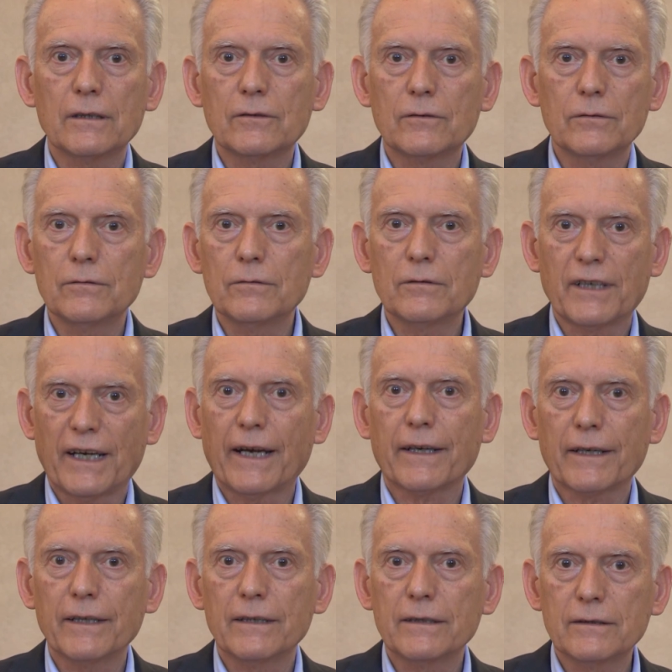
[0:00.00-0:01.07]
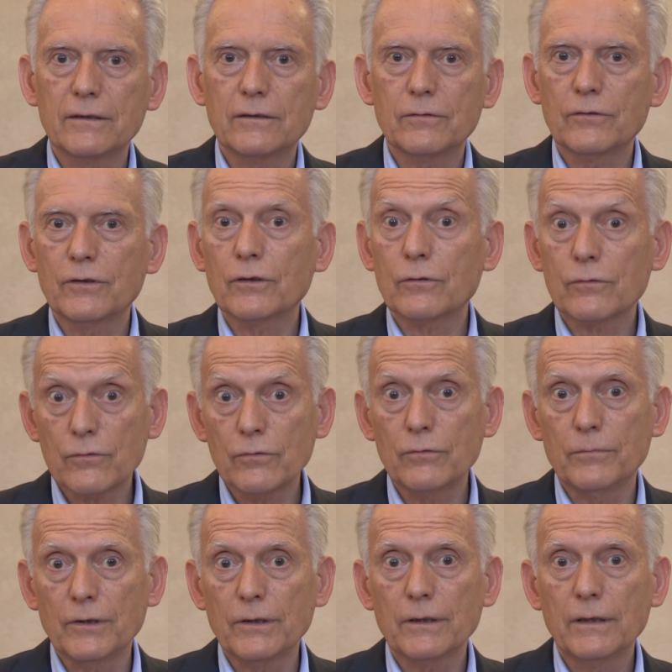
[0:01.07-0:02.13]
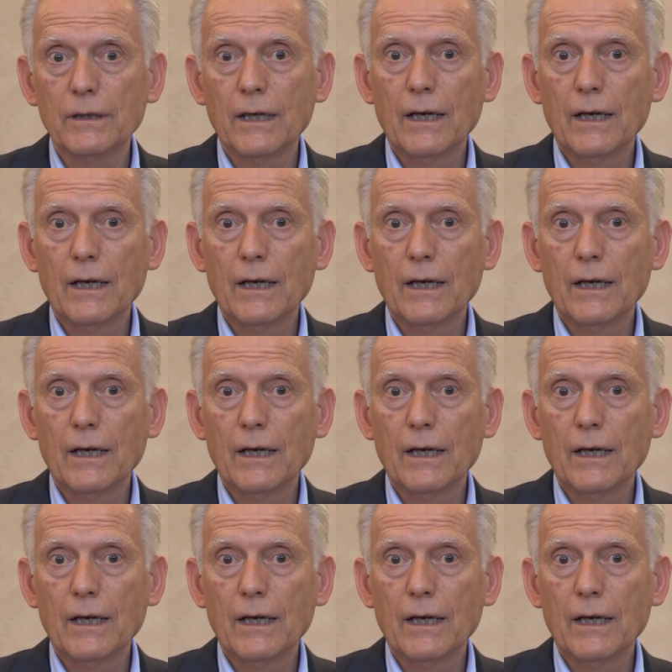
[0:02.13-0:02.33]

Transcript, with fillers: to carry it to the consumer.